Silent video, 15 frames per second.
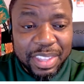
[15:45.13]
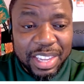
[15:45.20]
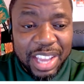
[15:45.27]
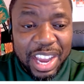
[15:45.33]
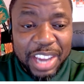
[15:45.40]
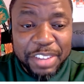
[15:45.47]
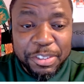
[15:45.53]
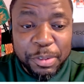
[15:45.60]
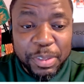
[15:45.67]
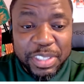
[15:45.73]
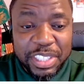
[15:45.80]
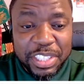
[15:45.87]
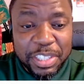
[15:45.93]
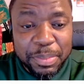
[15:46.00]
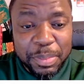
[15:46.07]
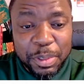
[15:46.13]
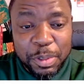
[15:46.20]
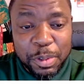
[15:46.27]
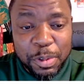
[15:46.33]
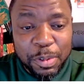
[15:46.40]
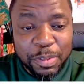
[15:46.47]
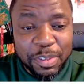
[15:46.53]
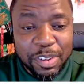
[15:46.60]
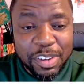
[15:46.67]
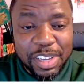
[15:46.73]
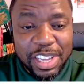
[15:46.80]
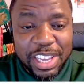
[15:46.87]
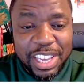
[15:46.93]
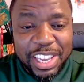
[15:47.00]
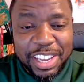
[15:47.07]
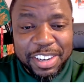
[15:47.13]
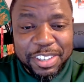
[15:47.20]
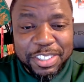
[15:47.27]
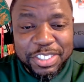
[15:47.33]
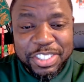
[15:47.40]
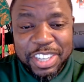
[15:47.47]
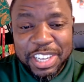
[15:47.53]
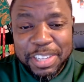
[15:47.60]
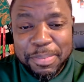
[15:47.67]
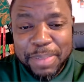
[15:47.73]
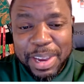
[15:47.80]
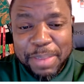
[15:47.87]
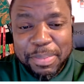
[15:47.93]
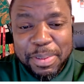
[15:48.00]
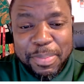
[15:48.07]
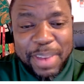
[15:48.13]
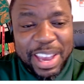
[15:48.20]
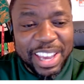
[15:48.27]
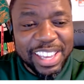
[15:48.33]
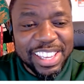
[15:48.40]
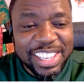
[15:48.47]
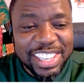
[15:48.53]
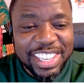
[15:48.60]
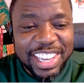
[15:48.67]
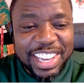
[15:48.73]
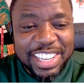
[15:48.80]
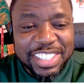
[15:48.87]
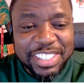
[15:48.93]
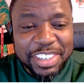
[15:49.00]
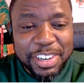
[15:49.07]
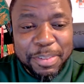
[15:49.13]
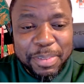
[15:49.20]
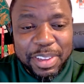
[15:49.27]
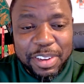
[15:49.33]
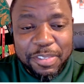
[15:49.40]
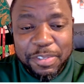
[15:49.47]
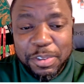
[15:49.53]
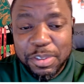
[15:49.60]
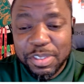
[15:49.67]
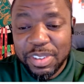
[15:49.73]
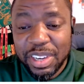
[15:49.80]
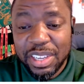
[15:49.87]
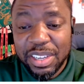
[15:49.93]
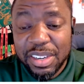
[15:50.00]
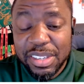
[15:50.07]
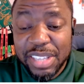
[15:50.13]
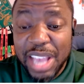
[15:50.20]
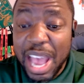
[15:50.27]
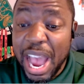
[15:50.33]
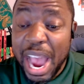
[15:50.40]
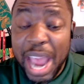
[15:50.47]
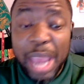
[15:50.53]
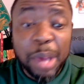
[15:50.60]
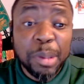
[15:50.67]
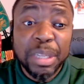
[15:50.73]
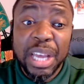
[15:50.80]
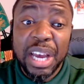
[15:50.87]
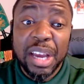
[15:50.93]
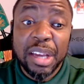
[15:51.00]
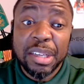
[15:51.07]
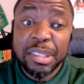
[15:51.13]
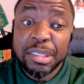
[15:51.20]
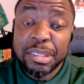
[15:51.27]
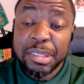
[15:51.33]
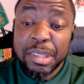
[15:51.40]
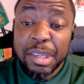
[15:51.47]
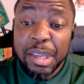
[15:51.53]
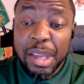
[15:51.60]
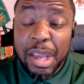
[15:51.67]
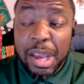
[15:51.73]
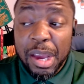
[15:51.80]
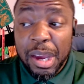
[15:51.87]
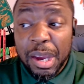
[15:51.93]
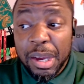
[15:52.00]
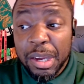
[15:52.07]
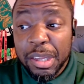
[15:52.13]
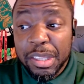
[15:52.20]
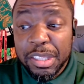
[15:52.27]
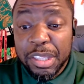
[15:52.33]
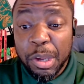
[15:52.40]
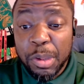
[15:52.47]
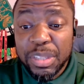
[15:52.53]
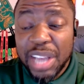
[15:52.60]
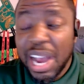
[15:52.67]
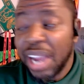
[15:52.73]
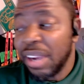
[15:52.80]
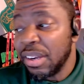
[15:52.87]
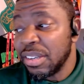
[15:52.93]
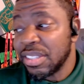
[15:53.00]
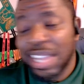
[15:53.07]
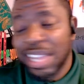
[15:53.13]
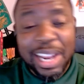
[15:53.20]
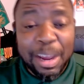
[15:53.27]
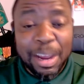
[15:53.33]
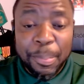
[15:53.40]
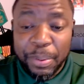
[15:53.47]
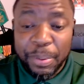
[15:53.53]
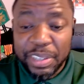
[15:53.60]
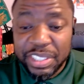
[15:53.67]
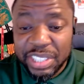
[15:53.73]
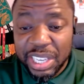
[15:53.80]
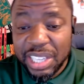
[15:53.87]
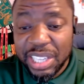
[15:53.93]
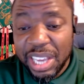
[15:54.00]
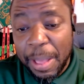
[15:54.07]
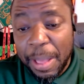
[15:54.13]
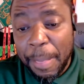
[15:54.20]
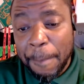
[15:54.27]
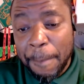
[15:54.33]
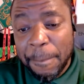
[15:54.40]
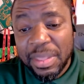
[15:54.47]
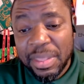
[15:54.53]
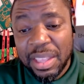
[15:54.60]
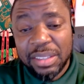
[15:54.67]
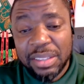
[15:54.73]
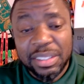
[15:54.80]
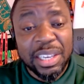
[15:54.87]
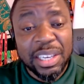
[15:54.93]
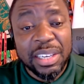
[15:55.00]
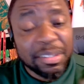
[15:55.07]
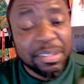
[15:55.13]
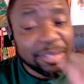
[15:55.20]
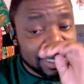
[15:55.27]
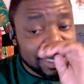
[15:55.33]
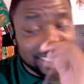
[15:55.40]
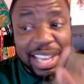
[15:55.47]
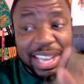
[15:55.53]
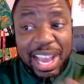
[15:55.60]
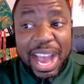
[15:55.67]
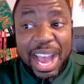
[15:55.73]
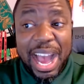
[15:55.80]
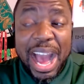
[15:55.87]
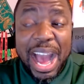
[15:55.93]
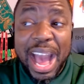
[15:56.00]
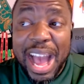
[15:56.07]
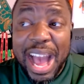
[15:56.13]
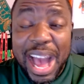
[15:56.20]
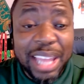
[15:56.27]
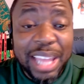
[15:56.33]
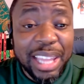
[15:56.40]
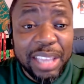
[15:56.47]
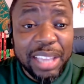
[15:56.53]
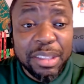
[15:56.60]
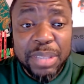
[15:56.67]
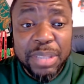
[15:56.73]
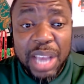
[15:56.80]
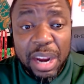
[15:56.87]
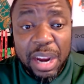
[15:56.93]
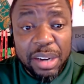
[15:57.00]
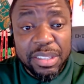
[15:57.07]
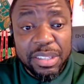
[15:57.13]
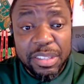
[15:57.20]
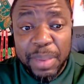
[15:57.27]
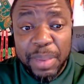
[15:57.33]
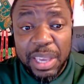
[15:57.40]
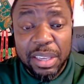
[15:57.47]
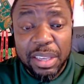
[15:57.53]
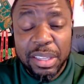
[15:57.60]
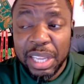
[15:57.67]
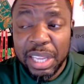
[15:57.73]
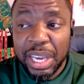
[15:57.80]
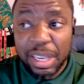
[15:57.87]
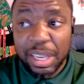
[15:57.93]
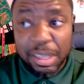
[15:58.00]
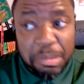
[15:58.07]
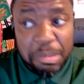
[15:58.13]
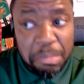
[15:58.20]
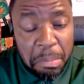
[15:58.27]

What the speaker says: Heinrich was a good move, and Uncle Charlie might be back in the tournament in a few straight years. I ain't gonna lie. Those hires, and I appreciate that, Kev. I like those hires he's making. Like,